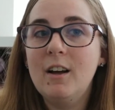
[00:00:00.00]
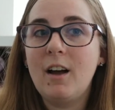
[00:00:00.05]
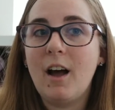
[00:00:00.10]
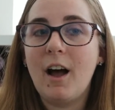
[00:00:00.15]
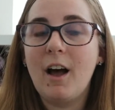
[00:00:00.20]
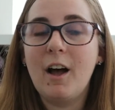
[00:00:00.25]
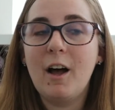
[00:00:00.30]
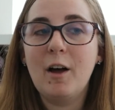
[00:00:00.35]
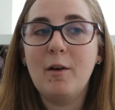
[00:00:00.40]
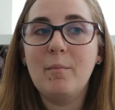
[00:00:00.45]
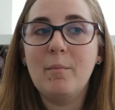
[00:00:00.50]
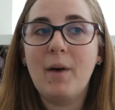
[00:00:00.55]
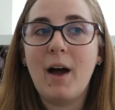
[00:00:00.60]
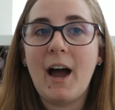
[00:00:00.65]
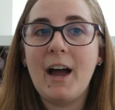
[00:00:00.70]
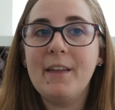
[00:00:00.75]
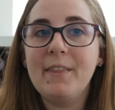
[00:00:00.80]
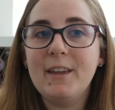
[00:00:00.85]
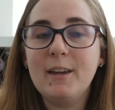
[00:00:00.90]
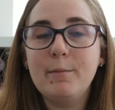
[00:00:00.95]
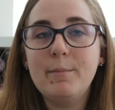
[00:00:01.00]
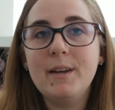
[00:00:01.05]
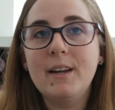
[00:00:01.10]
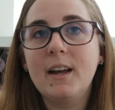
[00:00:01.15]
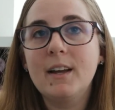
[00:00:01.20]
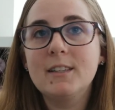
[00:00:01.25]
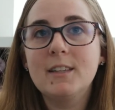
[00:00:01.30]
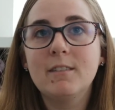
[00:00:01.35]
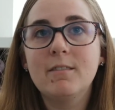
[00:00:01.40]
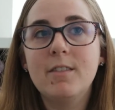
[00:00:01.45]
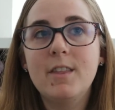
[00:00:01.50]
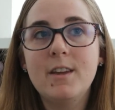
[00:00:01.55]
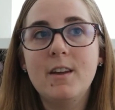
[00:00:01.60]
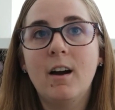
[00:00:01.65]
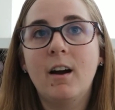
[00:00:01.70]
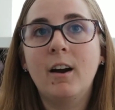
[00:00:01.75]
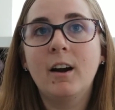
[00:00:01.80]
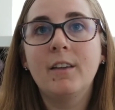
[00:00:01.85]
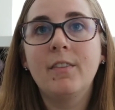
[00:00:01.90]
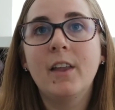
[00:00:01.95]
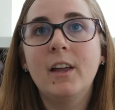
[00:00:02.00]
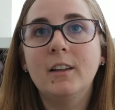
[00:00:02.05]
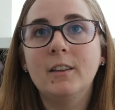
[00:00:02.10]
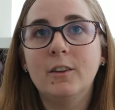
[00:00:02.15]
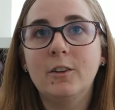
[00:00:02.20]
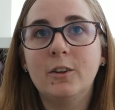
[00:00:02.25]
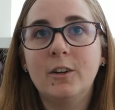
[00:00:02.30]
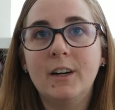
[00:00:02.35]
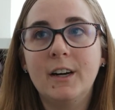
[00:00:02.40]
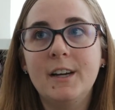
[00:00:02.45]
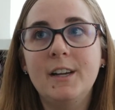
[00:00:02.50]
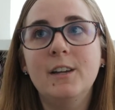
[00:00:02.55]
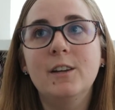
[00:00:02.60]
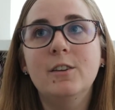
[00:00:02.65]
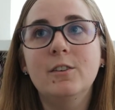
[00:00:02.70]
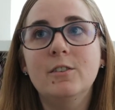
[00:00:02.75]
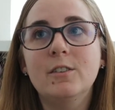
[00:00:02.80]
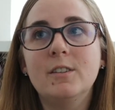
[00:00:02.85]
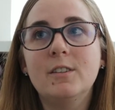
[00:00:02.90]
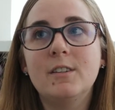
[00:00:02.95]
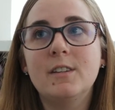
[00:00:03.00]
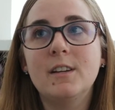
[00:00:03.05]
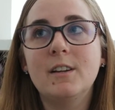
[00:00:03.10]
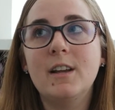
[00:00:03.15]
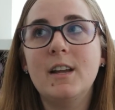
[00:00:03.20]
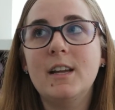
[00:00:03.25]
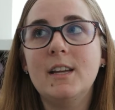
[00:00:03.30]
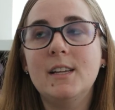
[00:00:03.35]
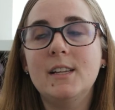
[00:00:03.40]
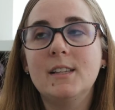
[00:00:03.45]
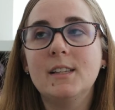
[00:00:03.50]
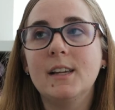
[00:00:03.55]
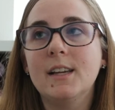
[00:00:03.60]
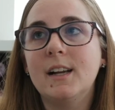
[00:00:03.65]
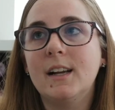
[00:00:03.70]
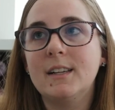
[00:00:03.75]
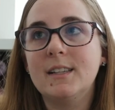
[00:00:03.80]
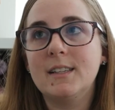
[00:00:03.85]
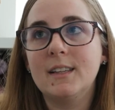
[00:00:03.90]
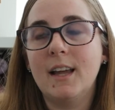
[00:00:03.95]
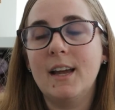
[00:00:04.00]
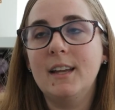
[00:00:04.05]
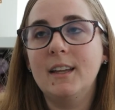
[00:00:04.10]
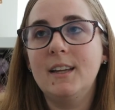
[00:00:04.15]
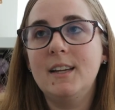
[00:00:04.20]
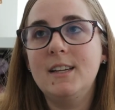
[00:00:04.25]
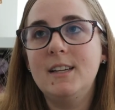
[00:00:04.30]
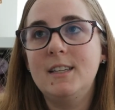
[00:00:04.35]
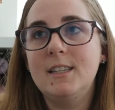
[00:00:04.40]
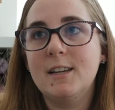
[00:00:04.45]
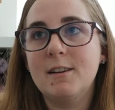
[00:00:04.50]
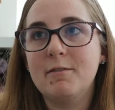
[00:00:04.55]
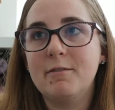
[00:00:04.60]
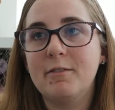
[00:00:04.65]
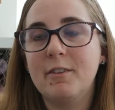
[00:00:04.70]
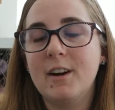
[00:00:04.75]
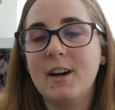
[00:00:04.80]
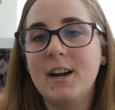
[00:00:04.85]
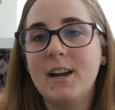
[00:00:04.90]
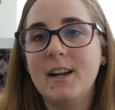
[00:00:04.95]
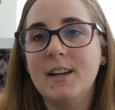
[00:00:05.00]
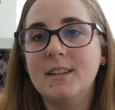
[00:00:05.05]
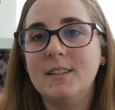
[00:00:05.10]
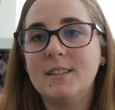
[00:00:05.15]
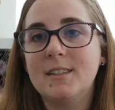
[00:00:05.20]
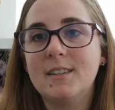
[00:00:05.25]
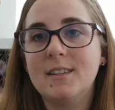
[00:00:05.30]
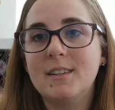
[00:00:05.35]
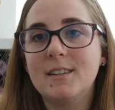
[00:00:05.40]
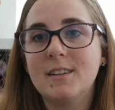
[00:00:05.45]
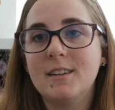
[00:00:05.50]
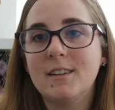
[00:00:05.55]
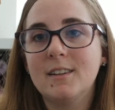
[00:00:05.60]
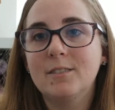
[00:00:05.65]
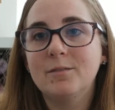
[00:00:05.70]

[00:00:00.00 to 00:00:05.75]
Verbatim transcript: um, I think because of the yarn that Laura used is like a slightly different